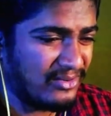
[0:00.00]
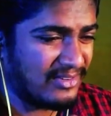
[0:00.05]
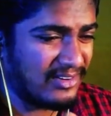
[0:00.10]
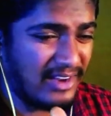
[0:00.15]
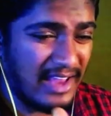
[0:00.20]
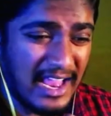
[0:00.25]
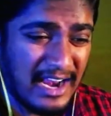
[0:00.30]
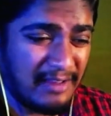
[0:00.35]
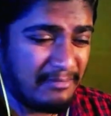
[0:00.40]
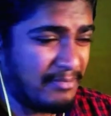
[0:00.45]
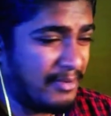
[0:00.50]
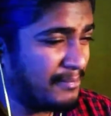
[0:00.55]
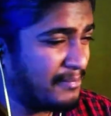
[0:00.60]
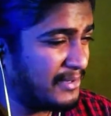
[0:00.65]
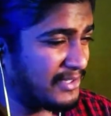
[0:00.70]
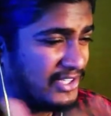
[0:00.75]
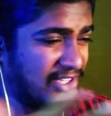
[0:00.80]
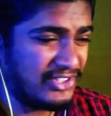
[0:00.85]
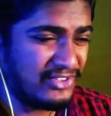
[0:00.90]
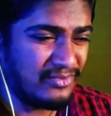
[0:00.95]
A lot of people
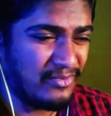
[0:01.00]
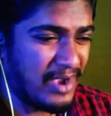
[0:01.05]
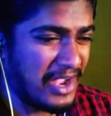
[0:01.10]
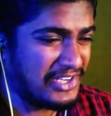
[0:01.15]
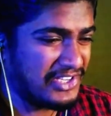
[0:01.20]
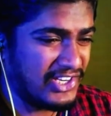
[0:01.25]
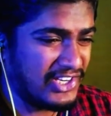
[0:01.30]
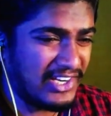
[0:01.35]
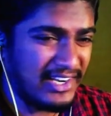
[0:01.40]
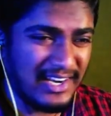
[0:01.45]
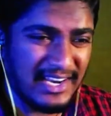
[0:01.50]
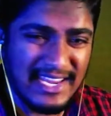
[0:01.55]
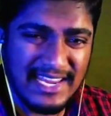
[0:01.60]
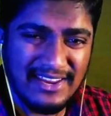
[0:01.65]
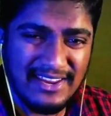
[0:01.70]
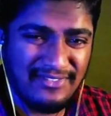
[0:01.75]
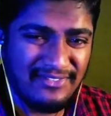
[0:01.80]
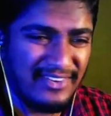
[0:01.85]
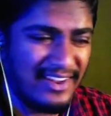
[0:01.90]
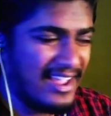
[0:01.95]
just watch and
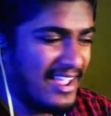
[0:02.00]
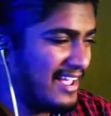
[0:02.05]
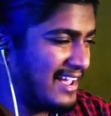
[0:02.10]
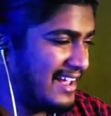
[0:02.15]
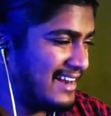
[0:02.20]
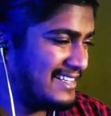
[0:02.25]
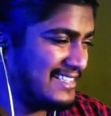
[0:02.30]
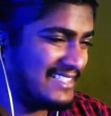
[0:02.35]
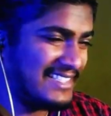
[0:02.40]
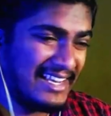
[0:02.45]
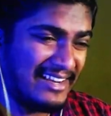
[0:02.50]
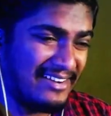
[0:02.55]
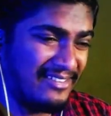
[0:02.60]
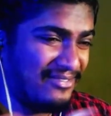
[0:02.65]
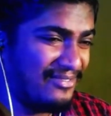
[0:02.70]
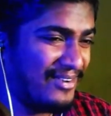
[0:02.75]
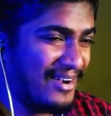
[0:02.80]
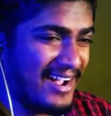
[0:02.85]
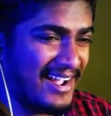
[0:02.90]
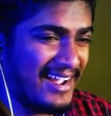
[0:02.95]
leave, and it's like
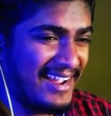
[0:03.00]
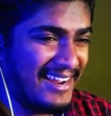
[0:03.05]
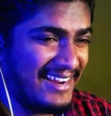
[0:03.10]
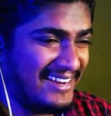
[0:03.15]
why,